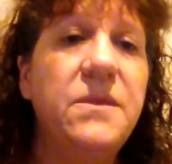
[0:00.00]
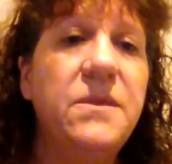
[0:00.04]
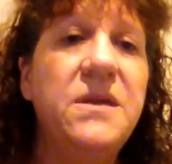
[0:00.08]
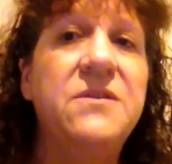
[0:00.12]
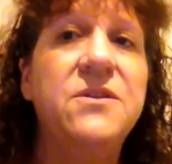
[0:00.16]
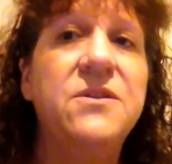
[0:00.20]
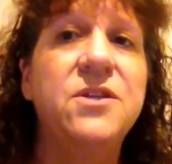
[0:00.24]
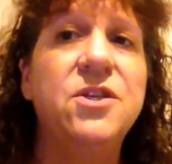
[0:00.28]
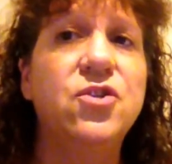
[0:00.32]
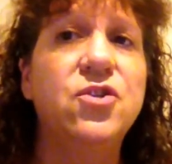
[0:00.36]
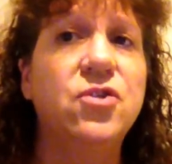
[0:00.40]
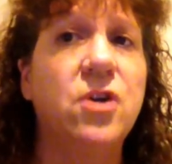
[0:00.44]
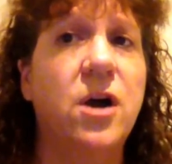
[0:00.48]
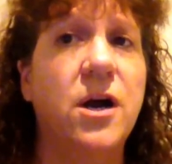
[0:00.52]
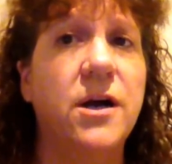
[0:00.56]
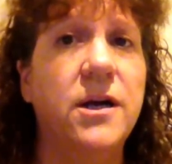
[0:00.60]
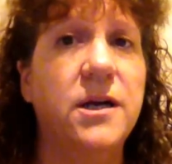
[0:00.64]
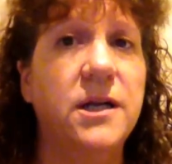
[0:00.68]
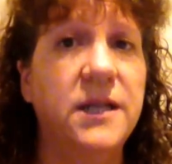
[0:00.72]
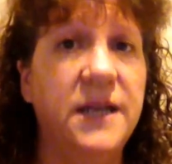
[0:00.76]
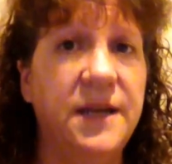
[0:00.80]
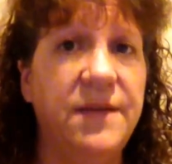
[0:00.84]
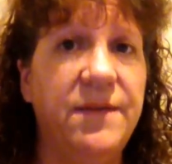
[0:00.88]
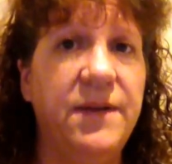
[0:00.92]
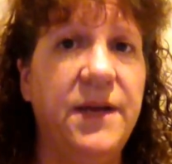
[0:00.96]
to try and
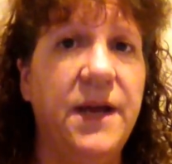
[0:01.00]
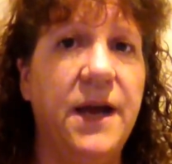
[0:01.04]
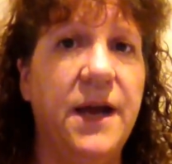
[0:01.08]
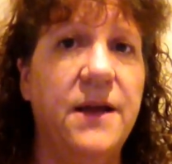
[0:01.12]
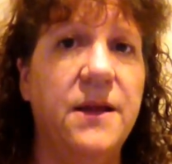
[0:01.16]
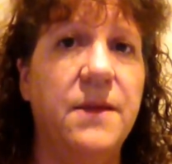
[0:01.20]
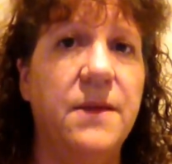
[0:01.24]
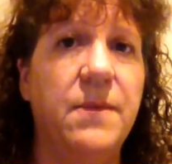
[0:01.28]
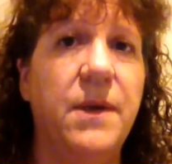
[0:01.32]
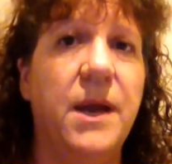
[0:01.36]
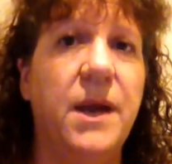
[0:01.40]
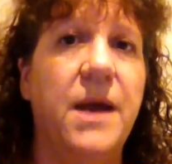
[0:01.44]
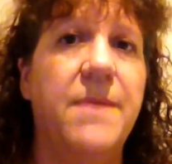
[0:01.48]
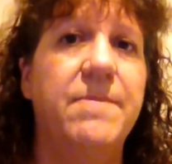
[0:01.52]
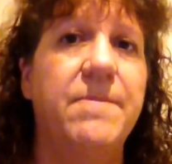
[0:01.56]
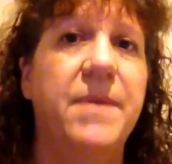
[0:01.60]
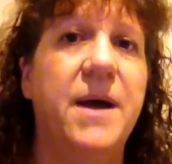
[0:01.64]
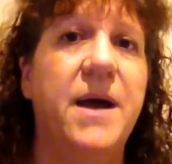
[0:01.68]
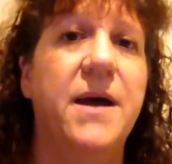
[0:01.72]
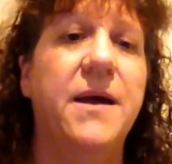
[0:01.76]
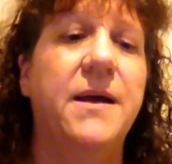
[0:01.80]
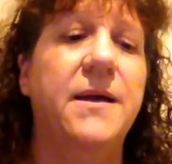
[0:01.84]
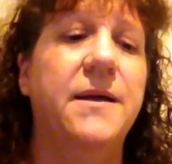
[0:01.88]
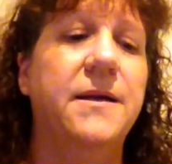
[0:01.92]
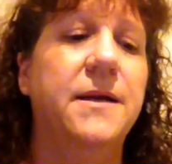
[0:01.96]
alleviate the
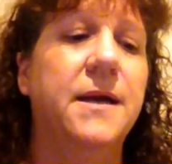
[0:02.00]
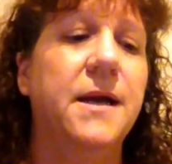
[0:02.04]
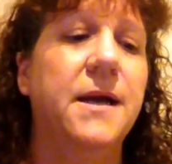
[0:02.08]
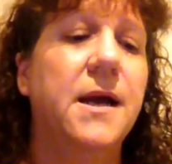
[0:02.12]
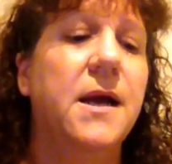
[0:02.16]
pain.